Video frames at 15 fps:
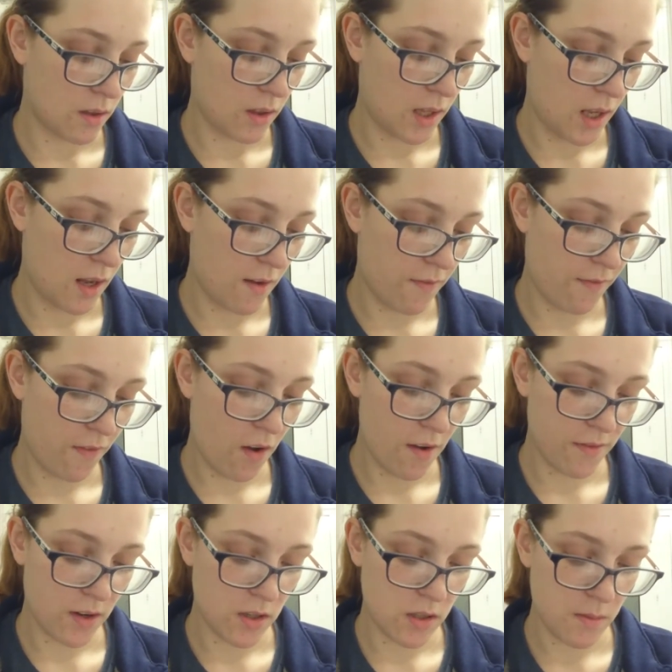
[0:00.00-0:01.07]
the
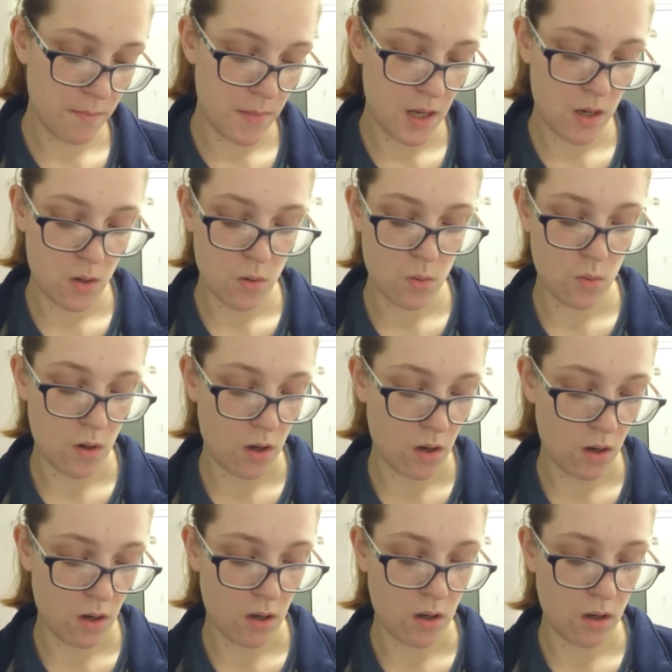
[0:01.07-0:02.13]
500ml
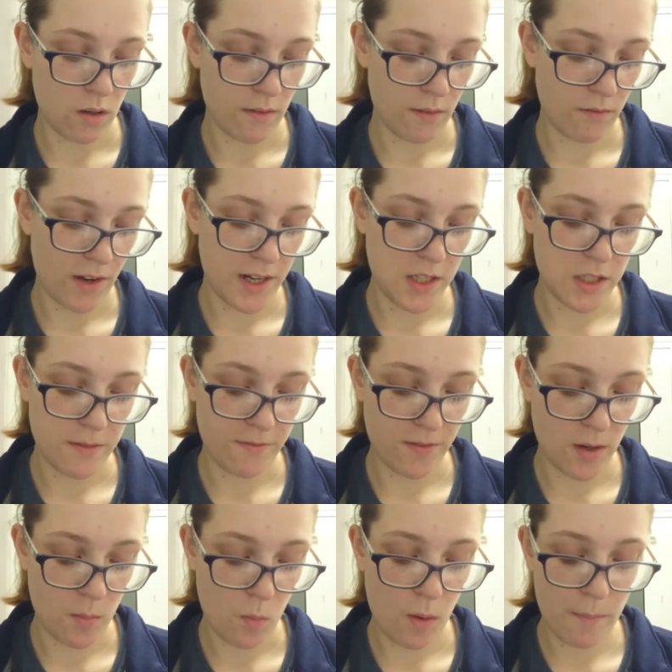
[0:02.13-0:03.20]
are ranging
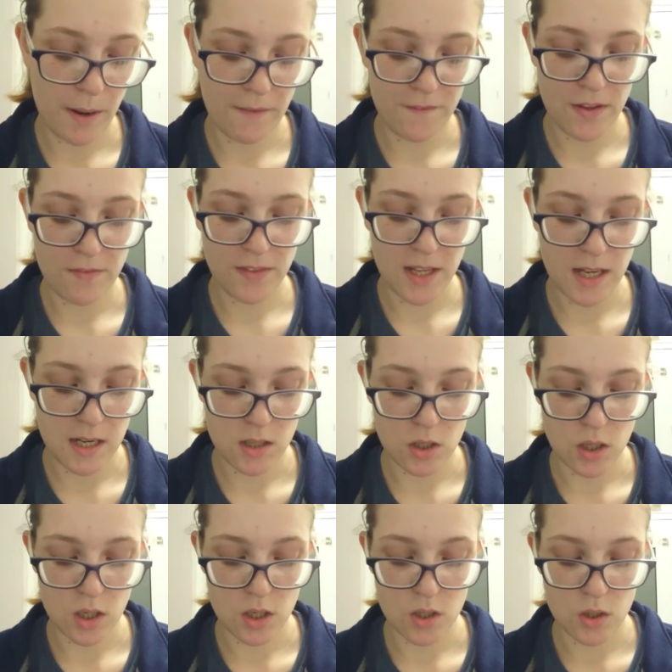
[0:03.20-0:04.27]
from £1.50
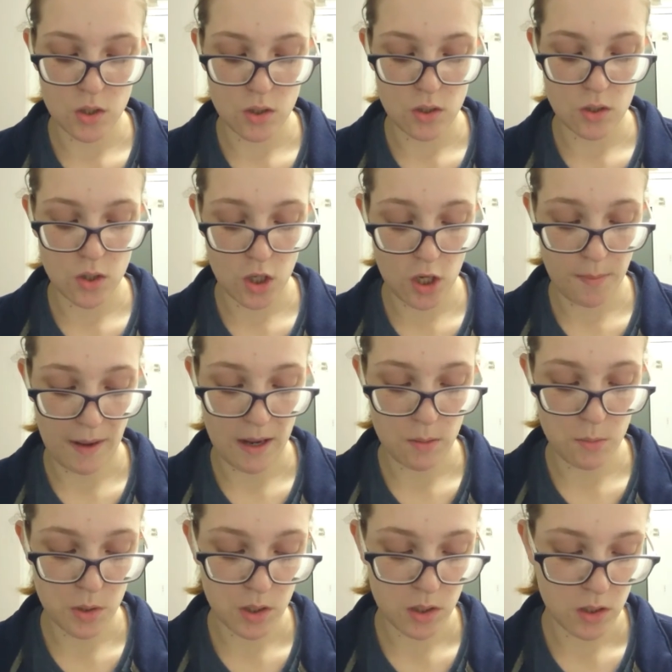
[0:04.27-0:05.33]
to
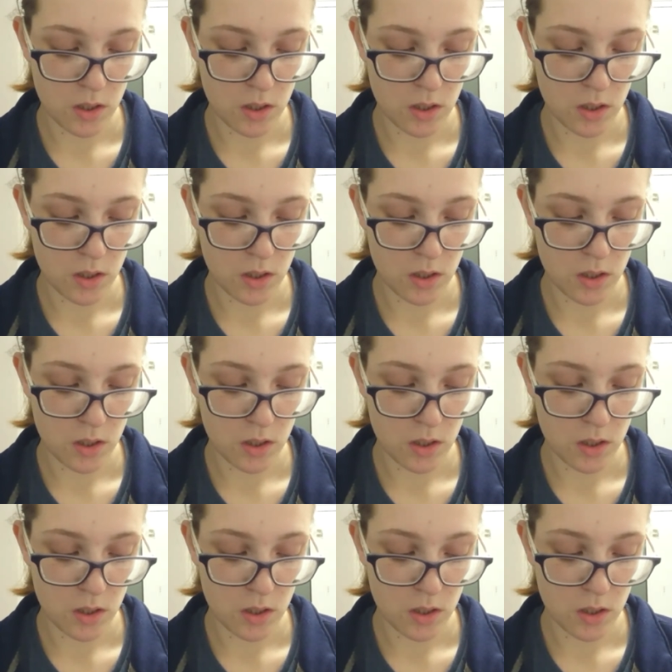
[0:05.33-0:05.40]
£2.